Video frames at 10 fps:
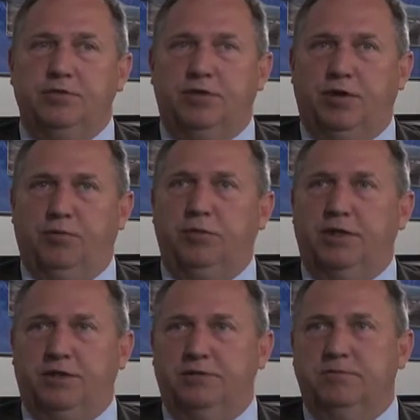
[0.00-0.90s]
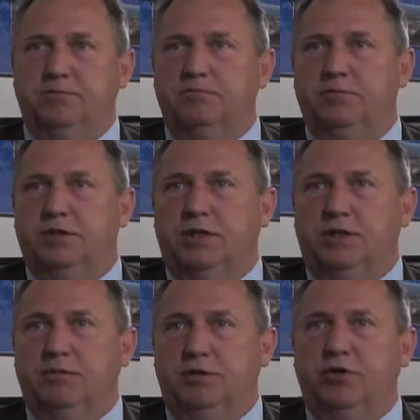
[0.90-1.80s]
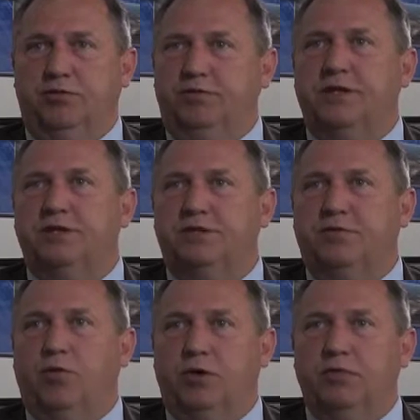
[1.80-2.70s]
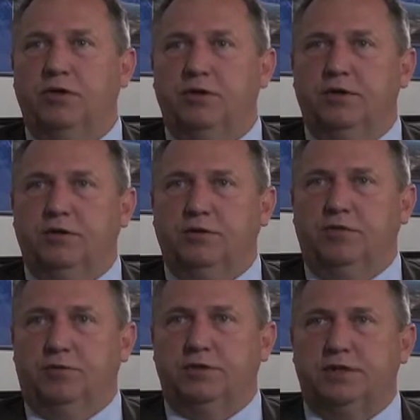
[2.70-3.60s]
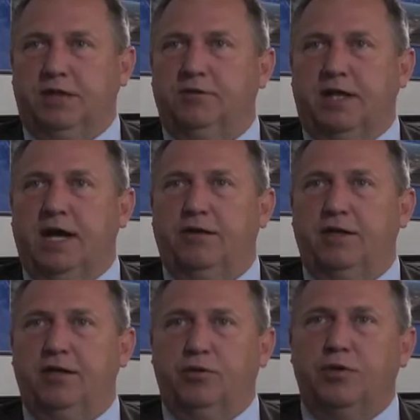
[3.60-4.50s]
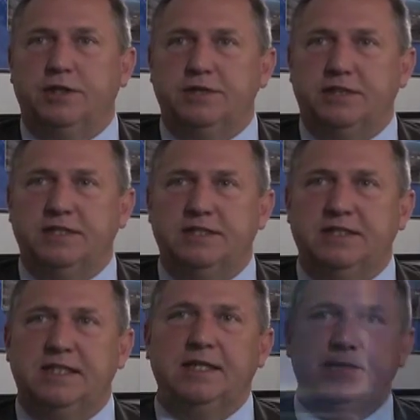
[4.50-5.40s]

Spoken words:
that would be good fits for Sullivan County and Northeast Tennessee.